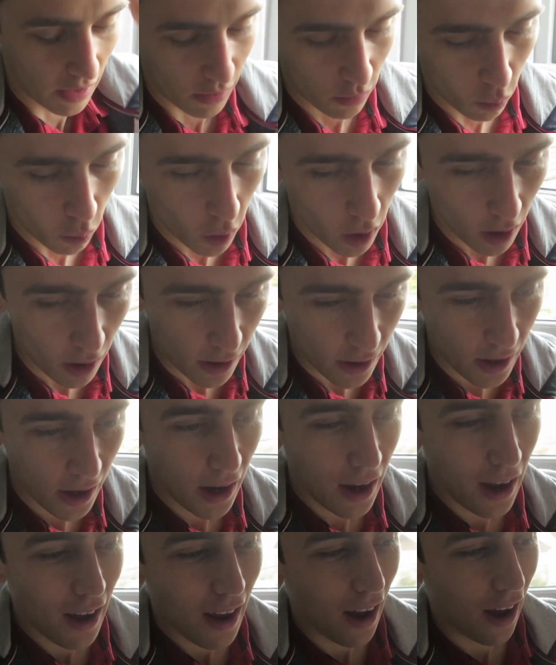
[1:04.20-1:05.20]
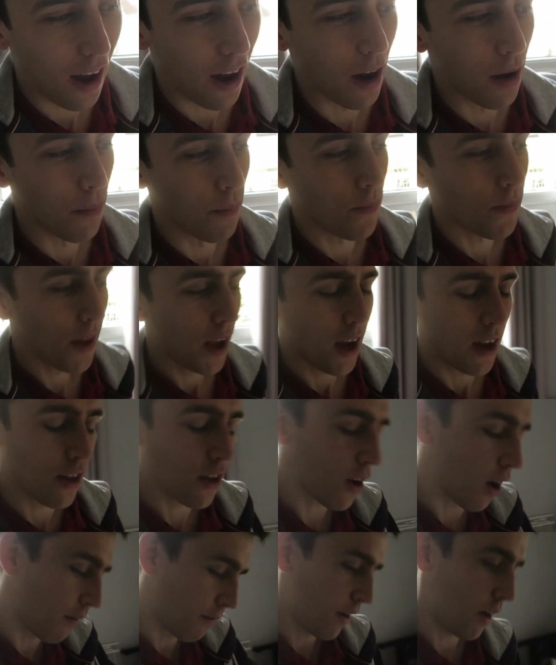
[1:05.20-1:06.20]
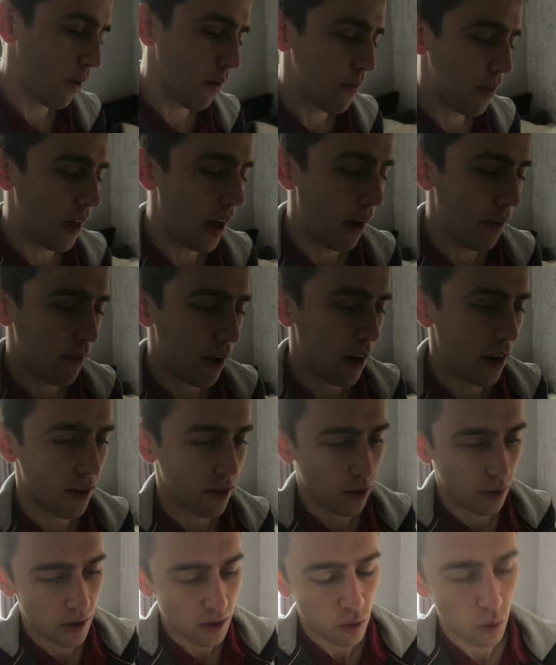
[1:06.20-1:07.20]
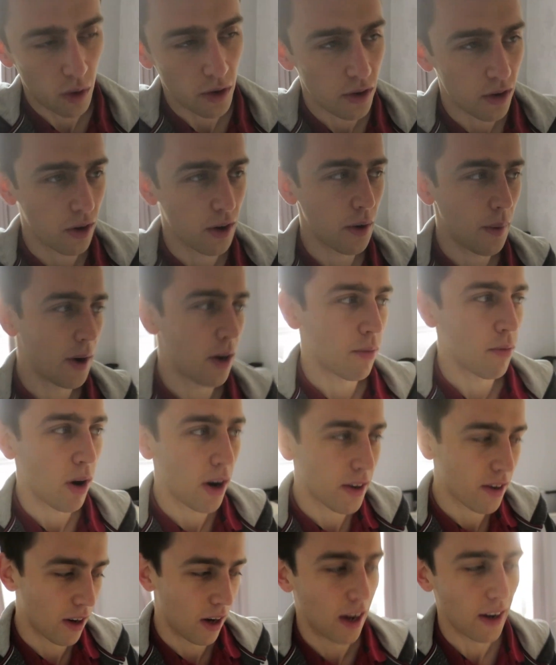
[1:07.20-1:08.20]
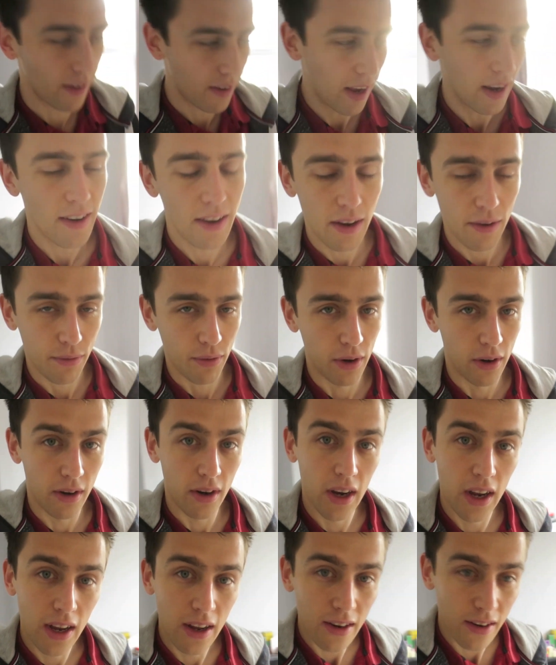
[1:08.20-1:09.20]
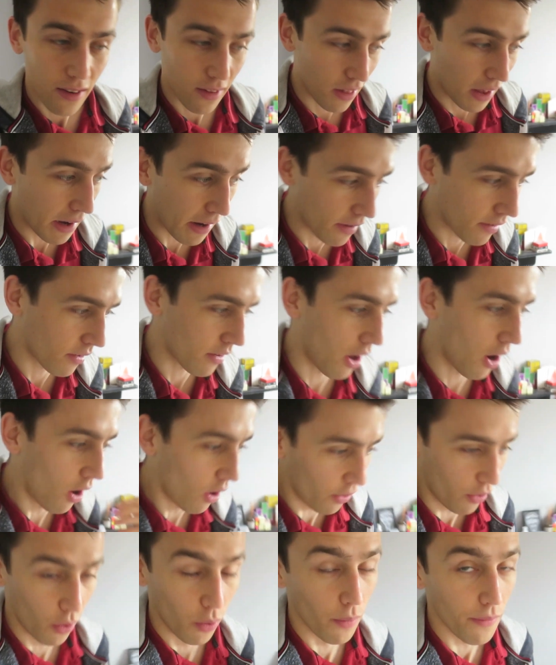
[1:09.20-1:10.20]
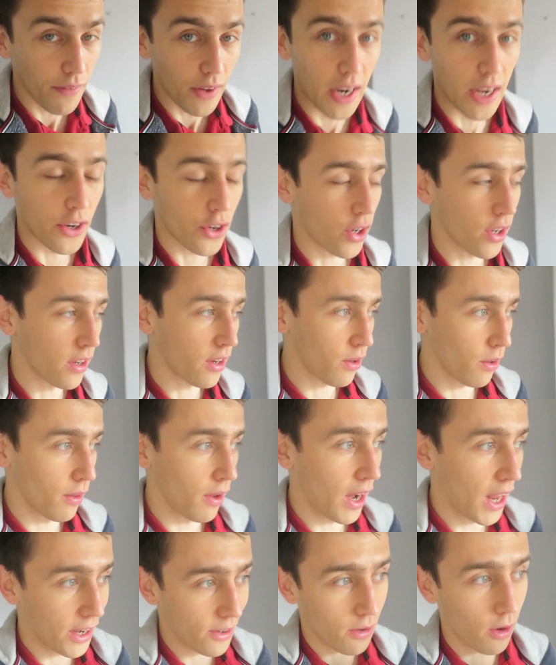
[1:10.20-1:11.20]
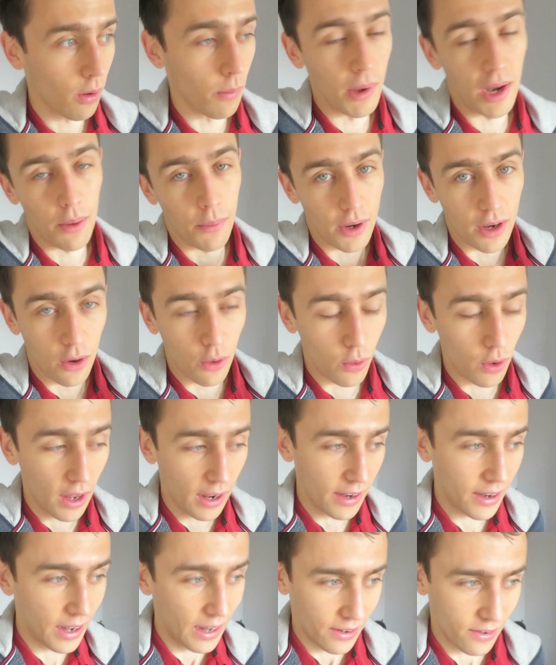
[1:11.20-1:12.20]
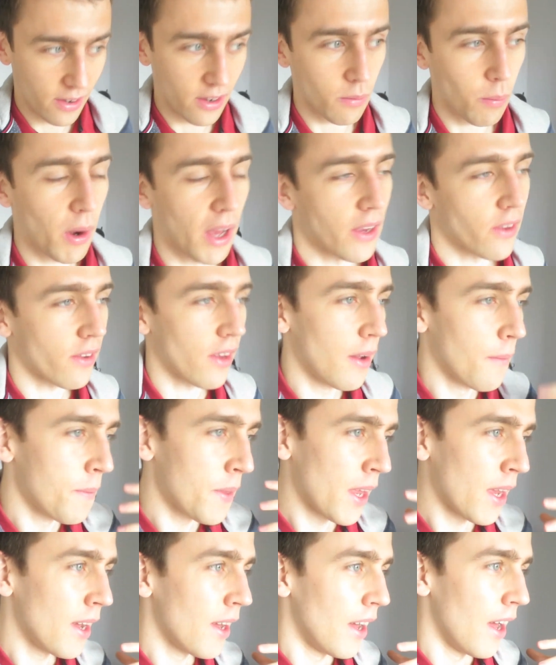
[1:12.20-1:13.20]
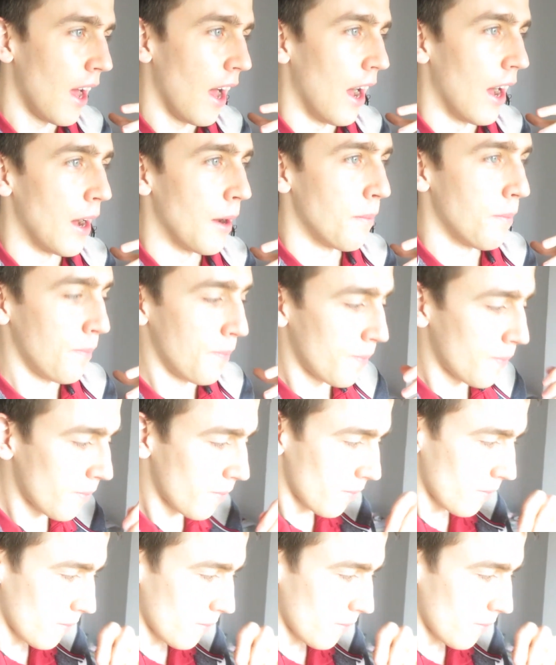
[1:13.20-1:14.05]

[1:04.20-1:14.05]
things work, and you can't fire off that event until this one's done. You end up writing like 10 different things that aren't all finished until the last little minute when it all like clicks into place. But